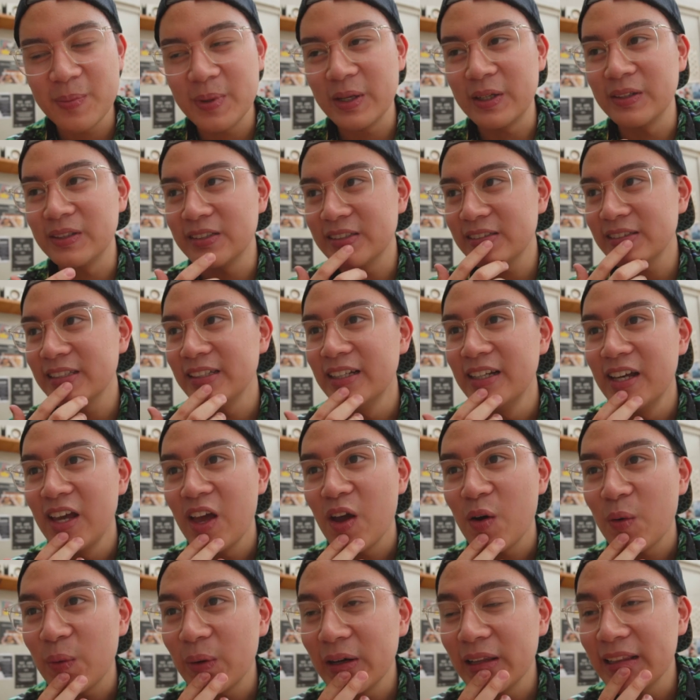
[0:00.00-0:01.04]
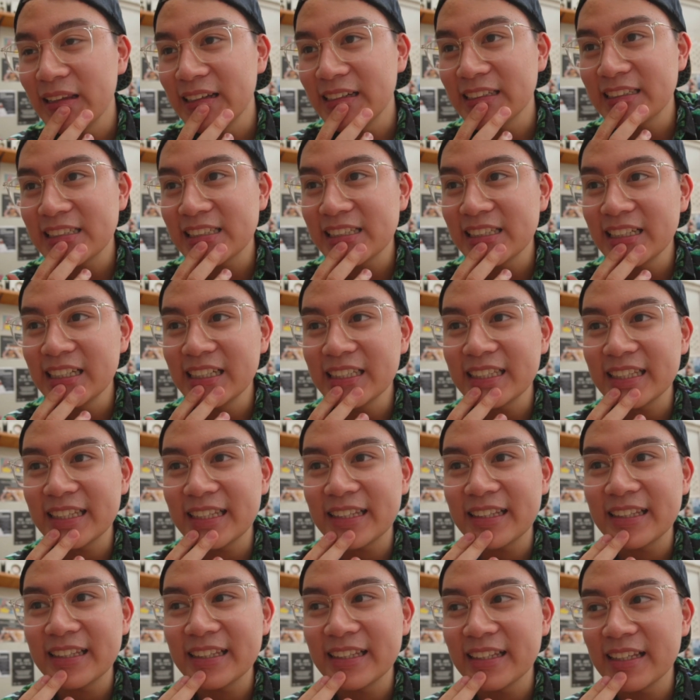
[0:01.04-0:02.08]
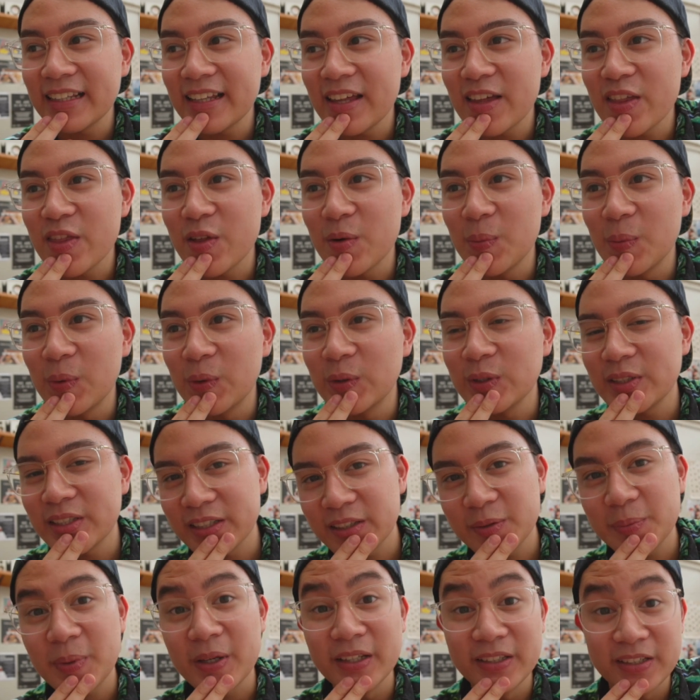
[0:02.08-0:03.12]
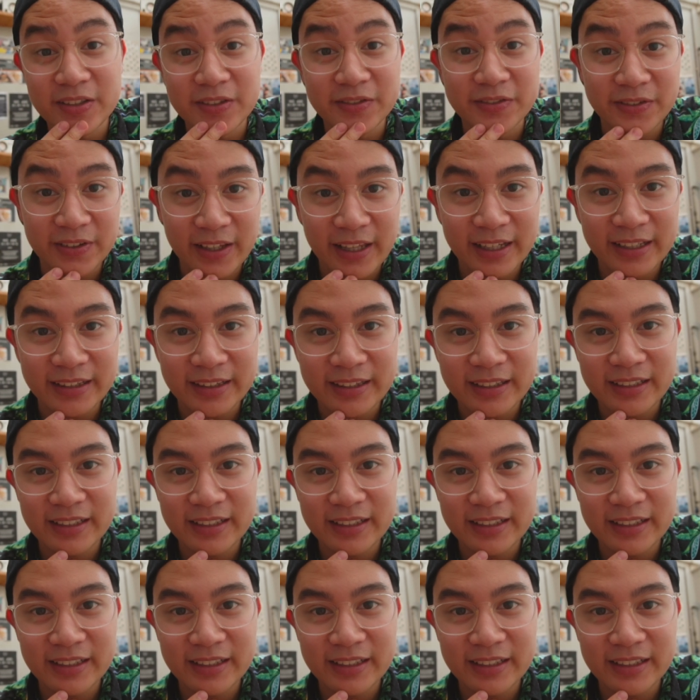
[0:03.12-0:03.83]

because, well, it's not the most expensive flight.